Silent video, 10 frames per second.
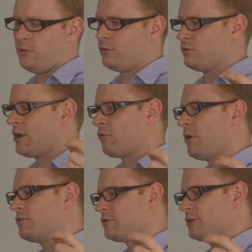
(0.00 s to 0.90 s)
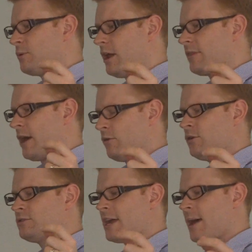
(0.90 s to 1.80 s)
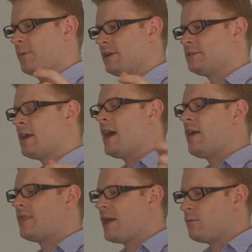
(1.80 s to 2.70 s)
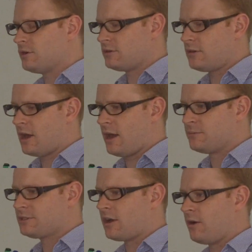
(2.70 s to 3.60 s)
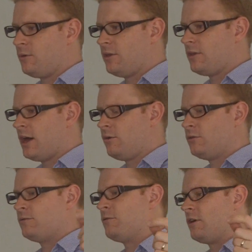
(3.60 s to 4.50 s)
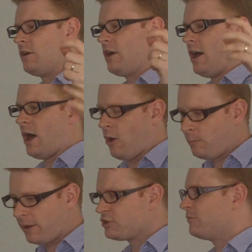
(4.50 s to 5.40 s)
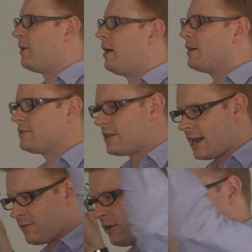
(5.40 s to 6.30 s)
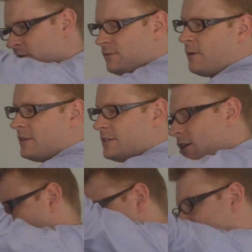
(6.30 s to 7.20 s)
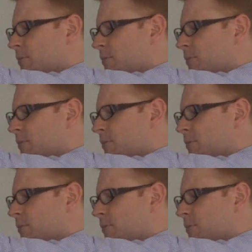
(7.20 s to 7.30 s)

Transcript: Ford or General Motors or something like that, what used to happen is they would start with an order for a whole bunch of parts. They'd have a whole bunch of parts here, a whole